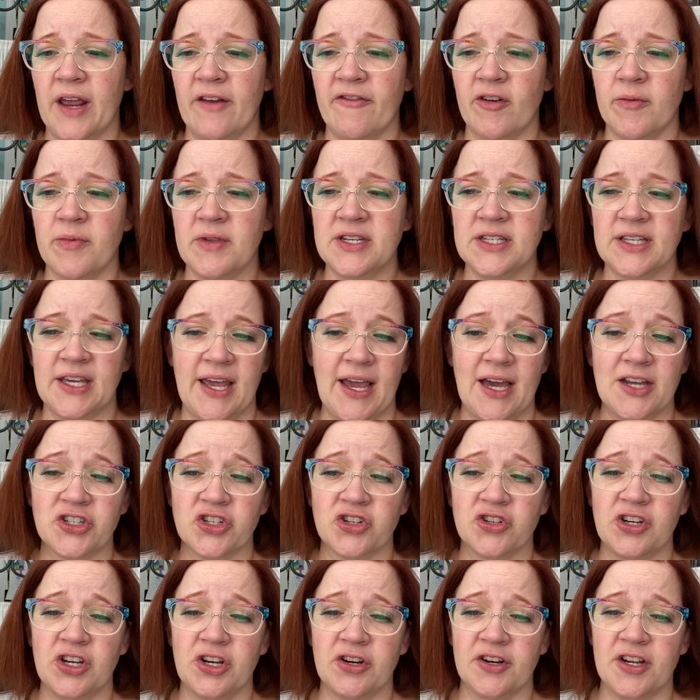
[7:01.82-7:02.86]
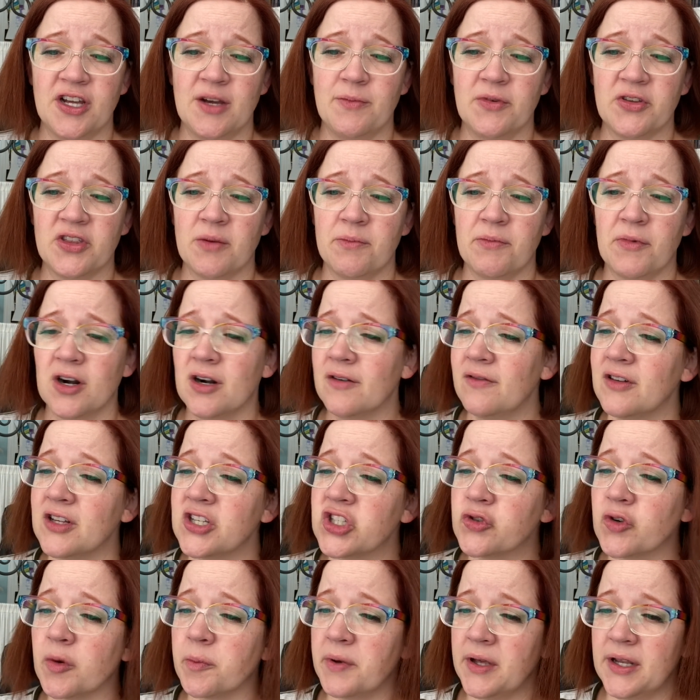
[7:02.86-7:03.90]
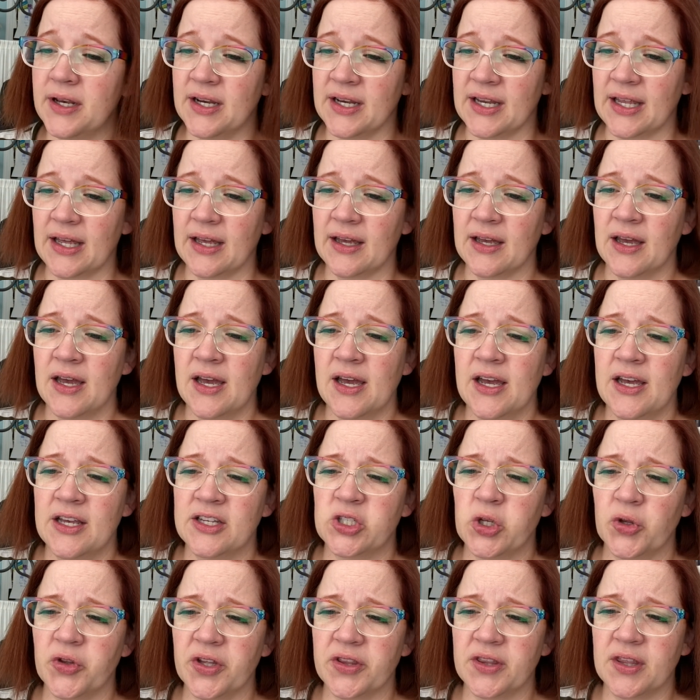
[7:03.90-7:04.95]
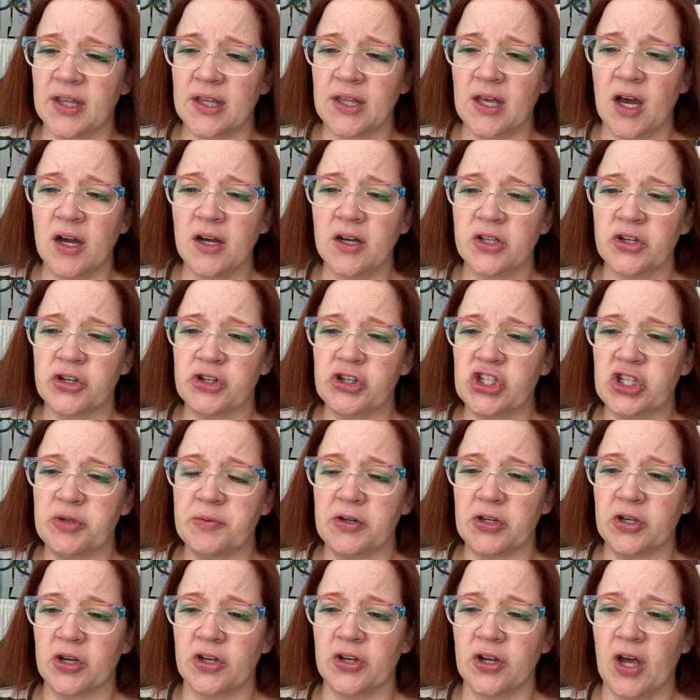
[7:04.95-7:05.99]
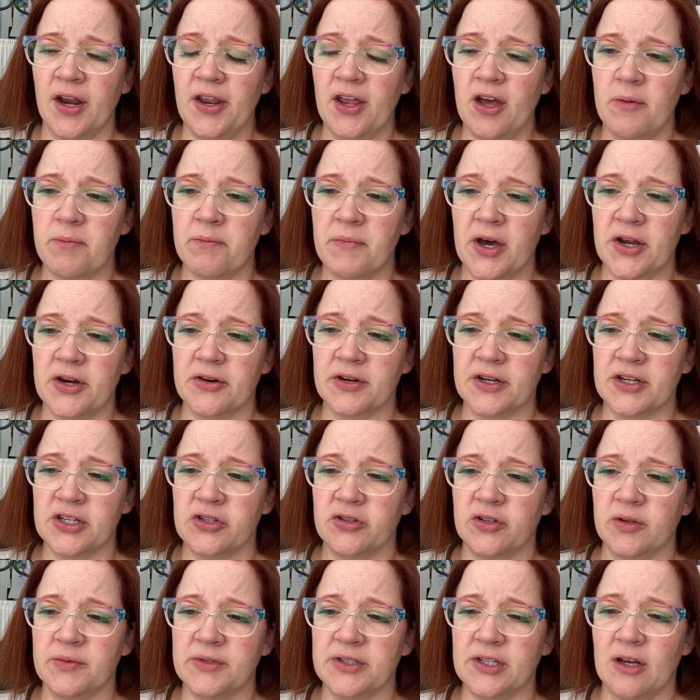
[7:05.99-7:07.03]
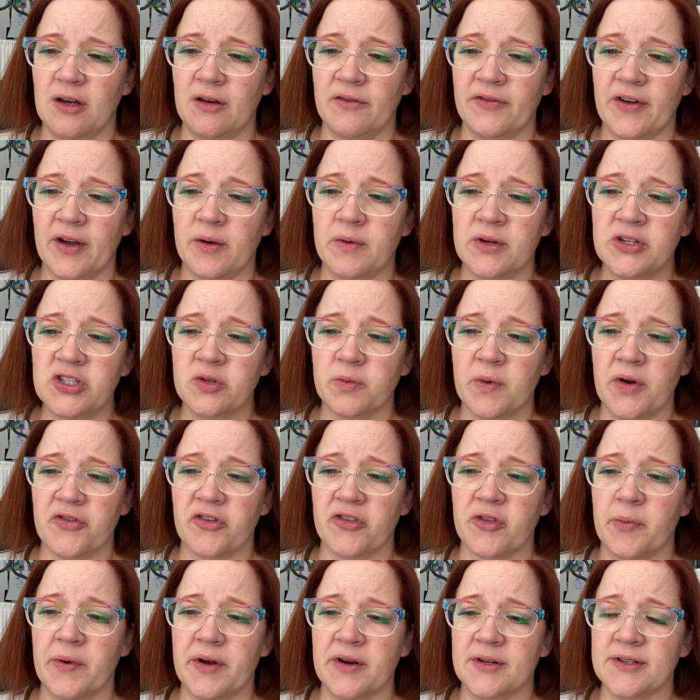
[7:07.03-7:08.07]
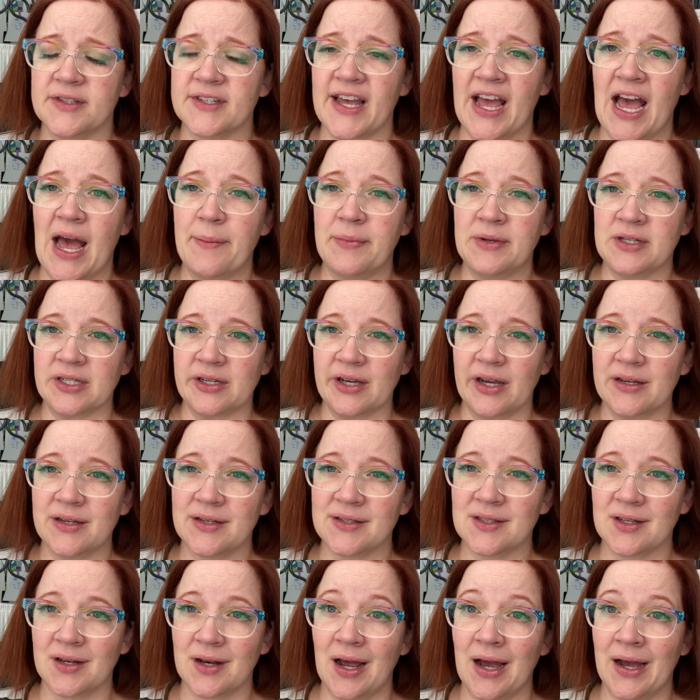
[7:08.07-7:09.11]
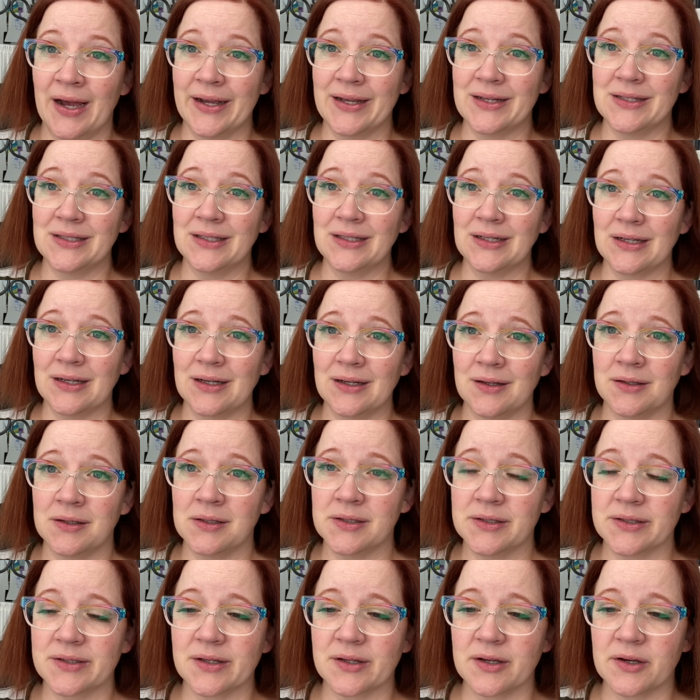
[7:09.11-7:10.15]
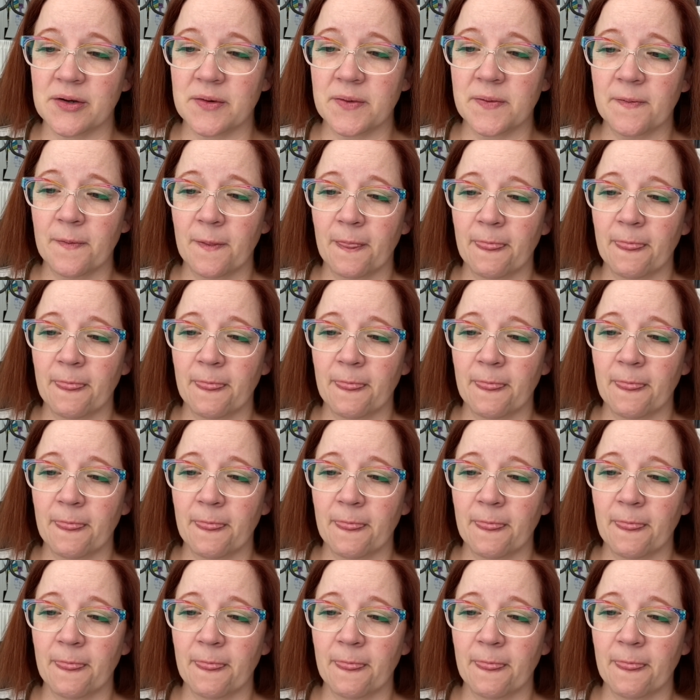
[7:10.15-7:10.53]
from the decanter near him with a marvellous rapidity, so that the young clergyman could not help muttering to himself, I wonder whether the baron's appetite is an idea also.